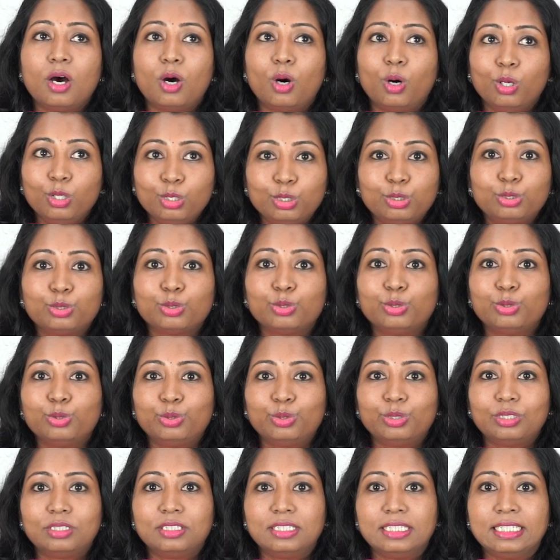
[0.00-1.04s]

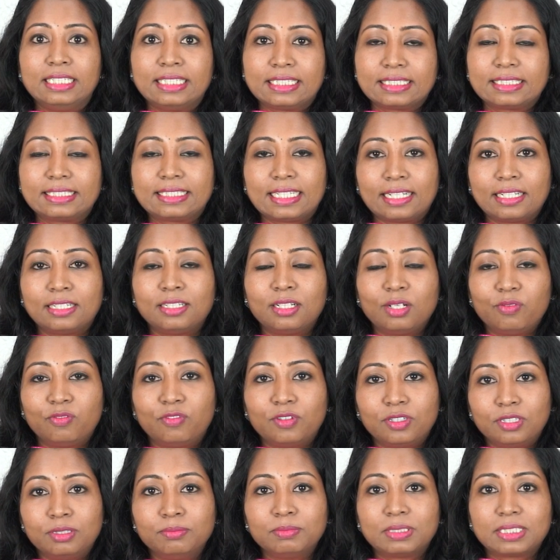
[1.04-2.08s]
Also, intestinal
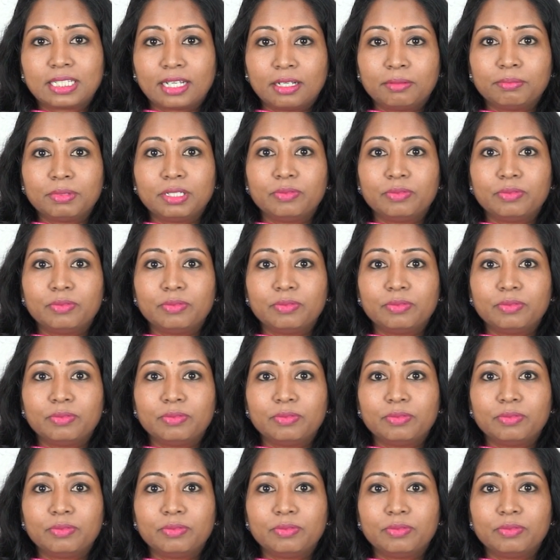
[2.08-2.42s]
worms can